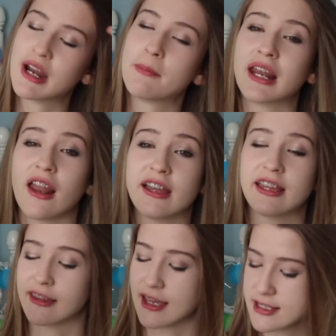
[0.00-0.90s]
really been
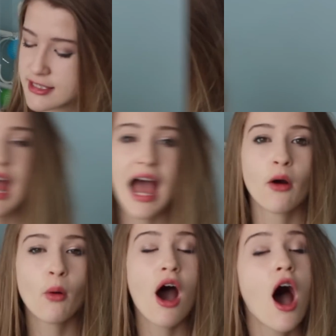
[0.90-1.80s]
liking this.
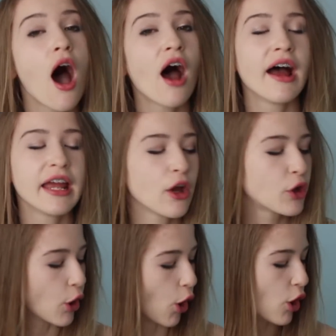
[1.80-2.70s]
Now, I
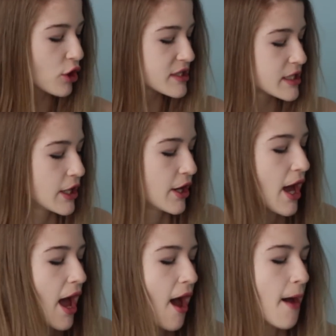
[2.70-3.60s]
got
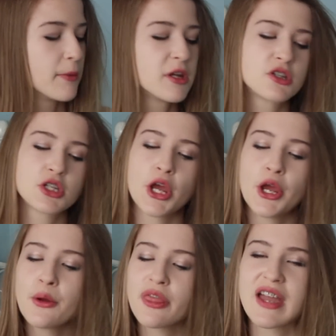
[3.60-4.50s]

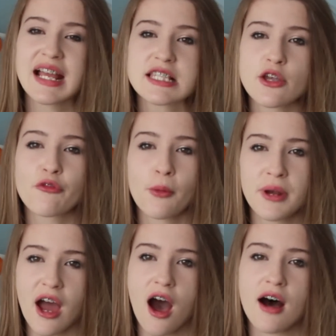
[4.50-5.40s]
two things from
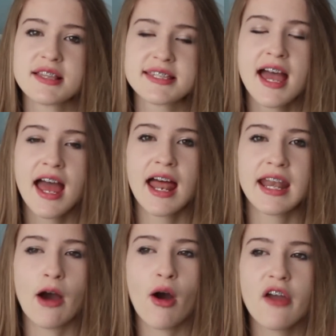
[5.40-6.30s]
NARS.
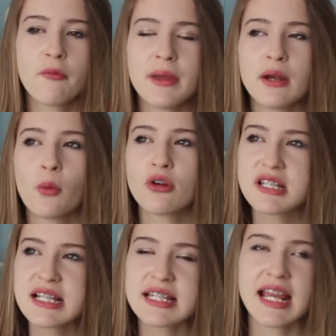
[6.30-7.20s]
Now, I've been
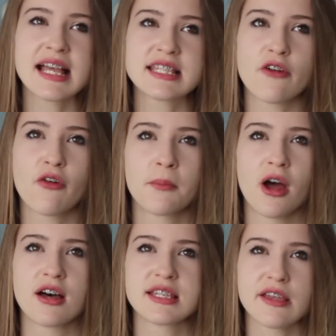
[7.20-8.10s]
wanting to get stuff from
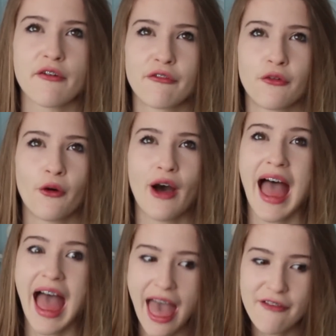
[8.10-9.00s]
NARS
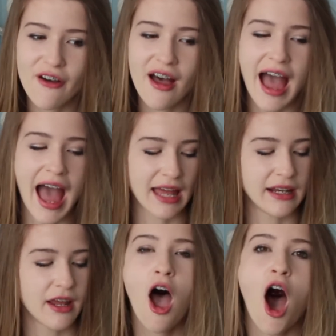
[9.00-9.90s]
forever,
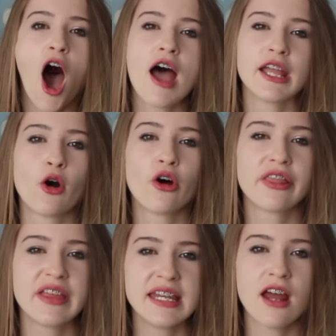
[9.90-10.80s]
and I
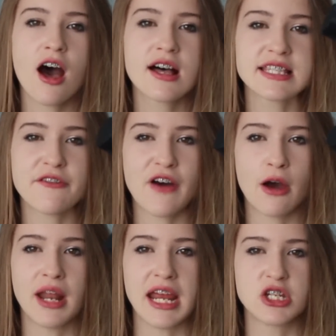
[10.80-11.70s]
got the NARS
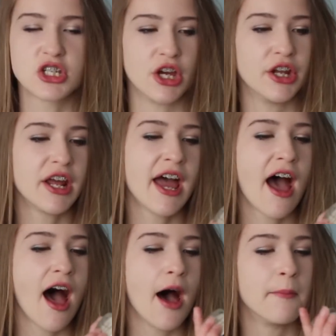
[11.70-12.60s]

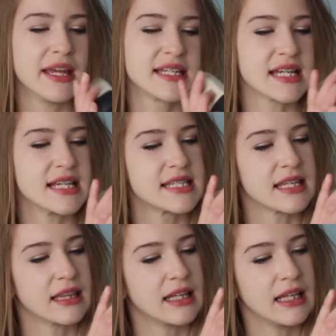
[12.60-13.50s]
foundation. It is
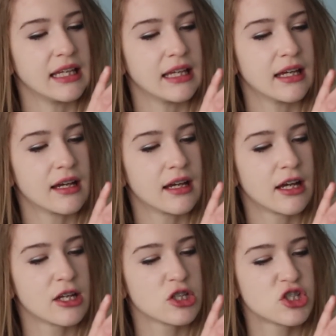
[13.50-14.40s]
the
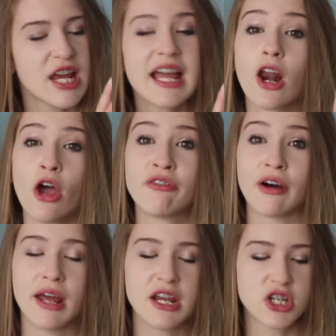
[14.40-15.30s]
Sheer Glow
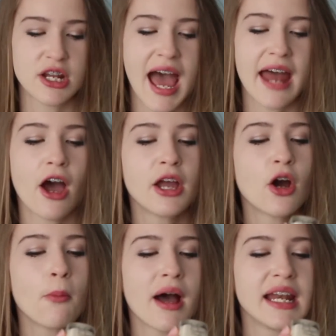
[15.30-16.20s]
foundation, and I
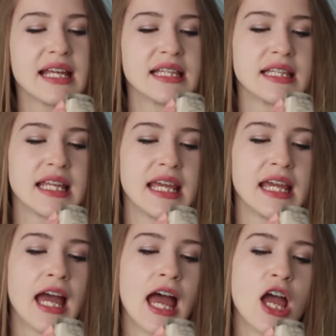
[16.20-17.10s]
got mine in the
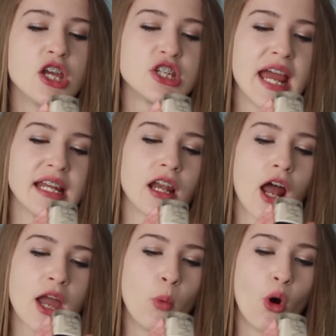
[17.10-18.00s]
shade Light